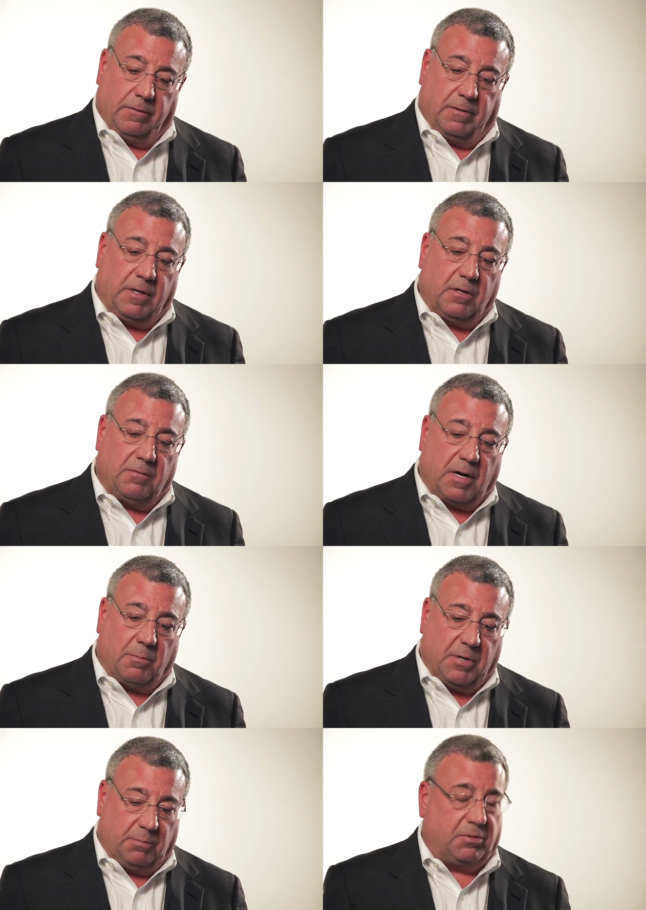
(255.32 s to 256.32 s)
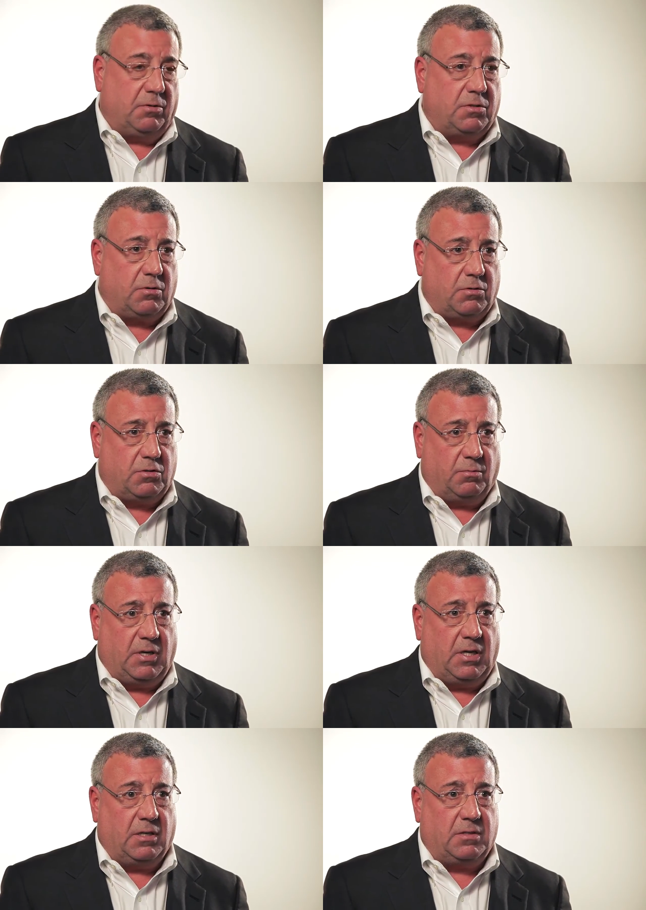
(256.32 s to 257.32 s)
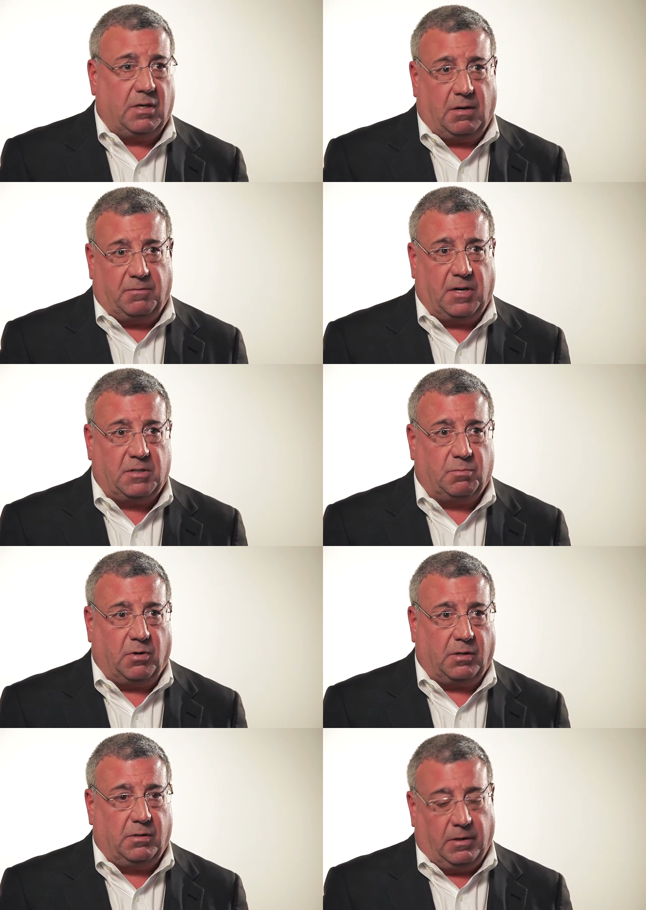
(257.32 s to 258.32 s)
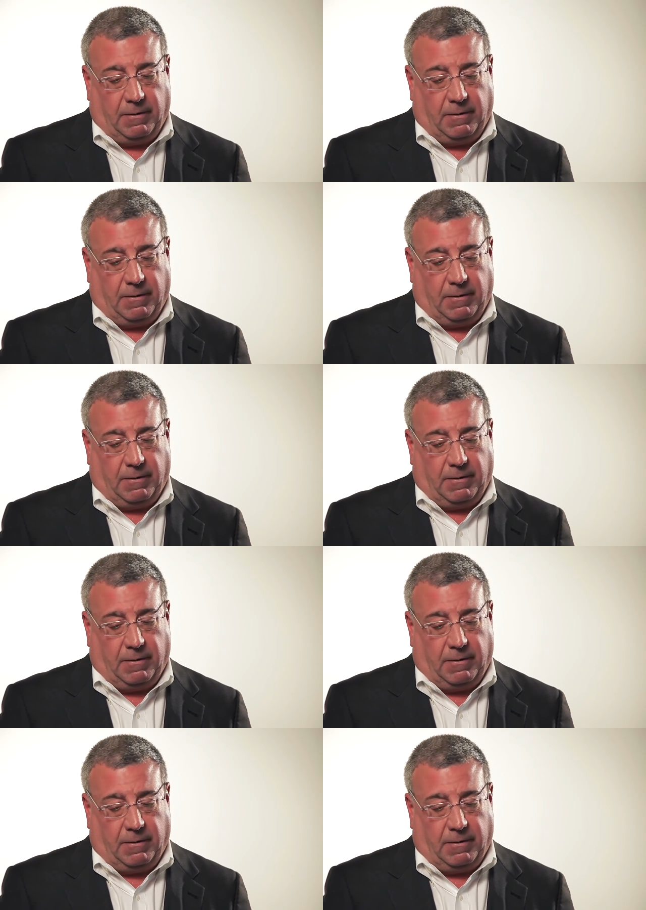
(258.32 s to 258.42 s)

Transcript: Think of how people use social media today, Facebook.